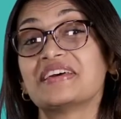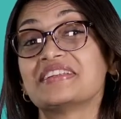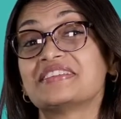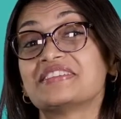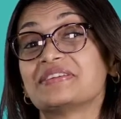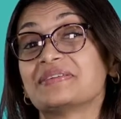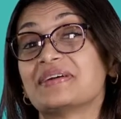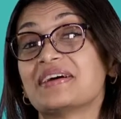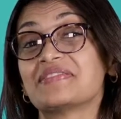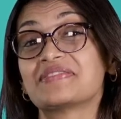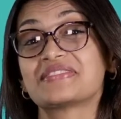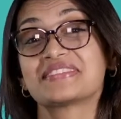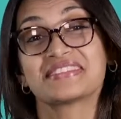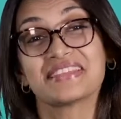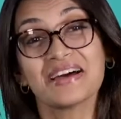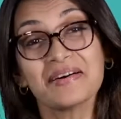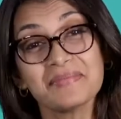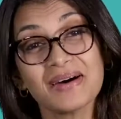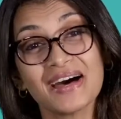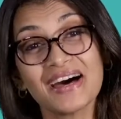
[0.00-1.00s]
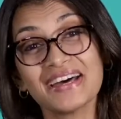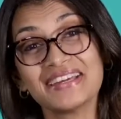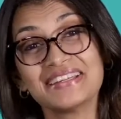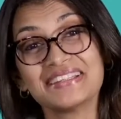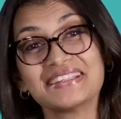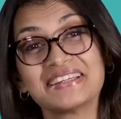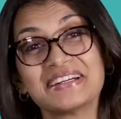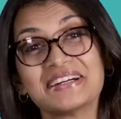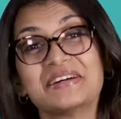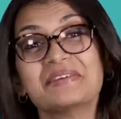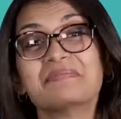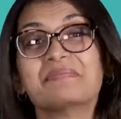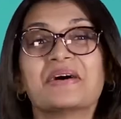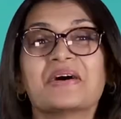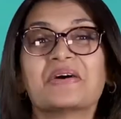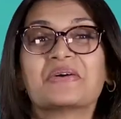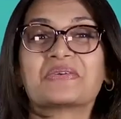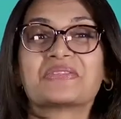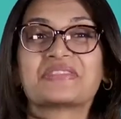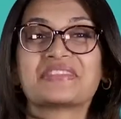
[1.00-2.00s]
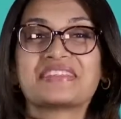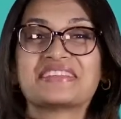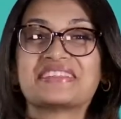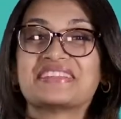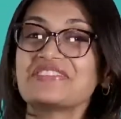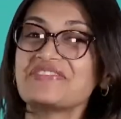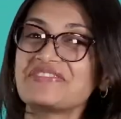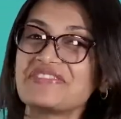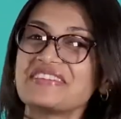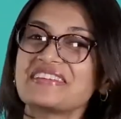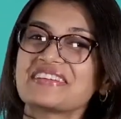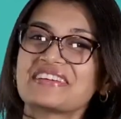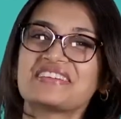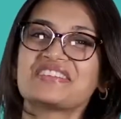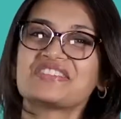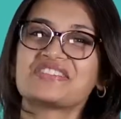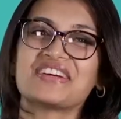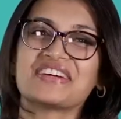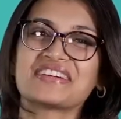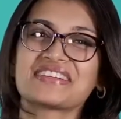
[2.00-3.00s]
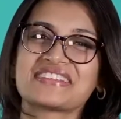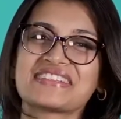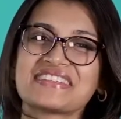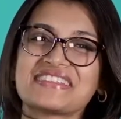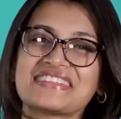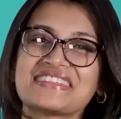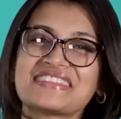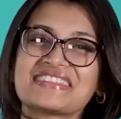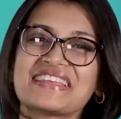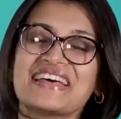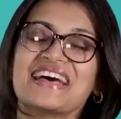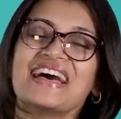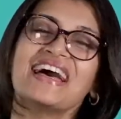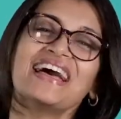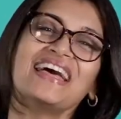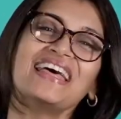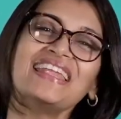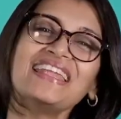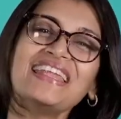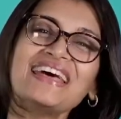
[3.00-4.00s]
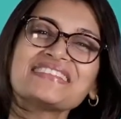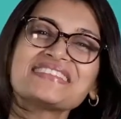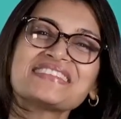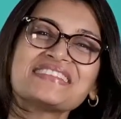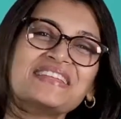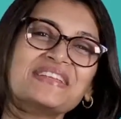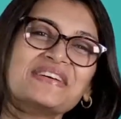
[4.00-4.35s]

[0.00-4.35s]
that you have some idea about the different conjunctions, let's